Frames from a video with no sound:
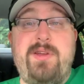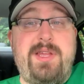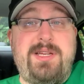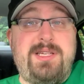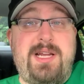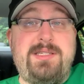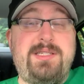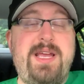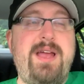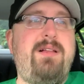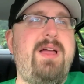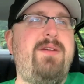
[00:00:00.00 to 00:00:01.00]
Everything's on
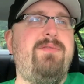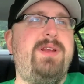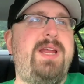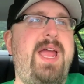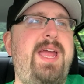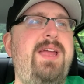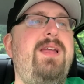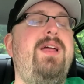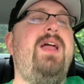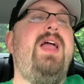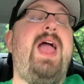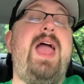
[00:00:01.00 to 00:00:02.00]
sale every day.
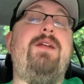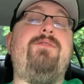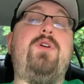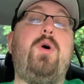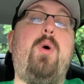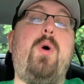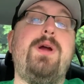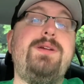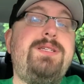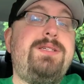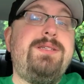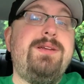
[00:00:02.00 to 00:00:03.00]
And of
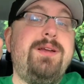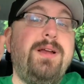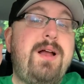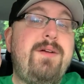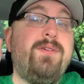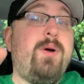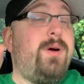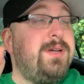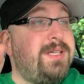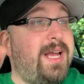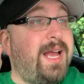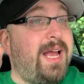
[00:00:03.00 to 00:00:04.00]
course, of
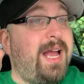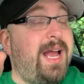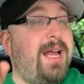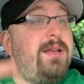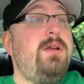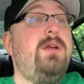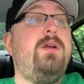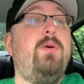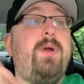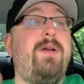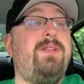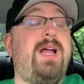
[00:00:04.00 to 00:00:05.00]
course, aha,
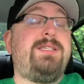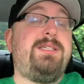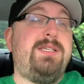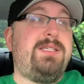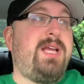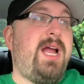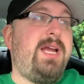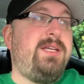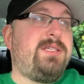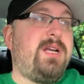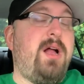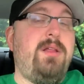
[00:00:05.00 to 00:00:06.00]
we have lots of
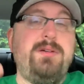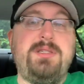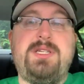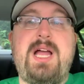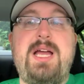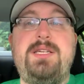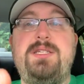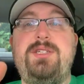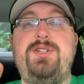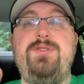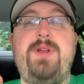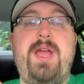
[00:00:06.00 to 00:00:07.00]
designs, colors,
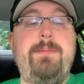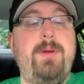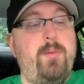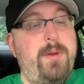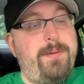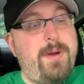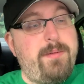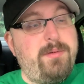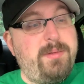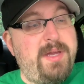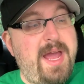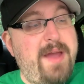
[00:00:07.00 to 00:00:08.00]
sizes, you name it. We
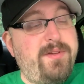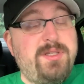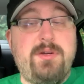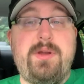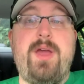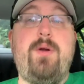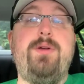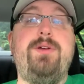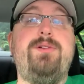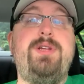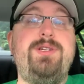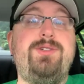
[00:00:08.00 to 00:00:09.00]
probably have it. So get
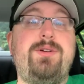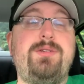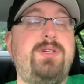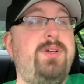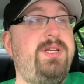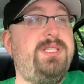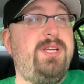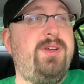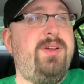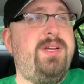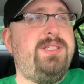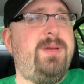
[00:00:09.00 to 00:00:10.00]
all your t-shirts, hoodies,
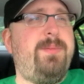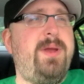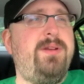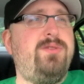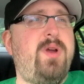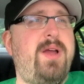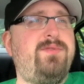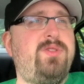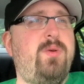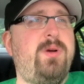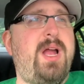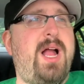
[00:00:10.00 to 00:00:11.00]
and goodies at
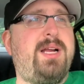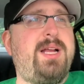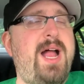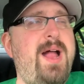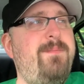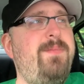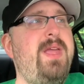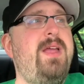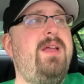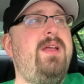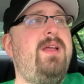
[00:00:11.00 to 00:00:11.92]
paidtodrivestore.com.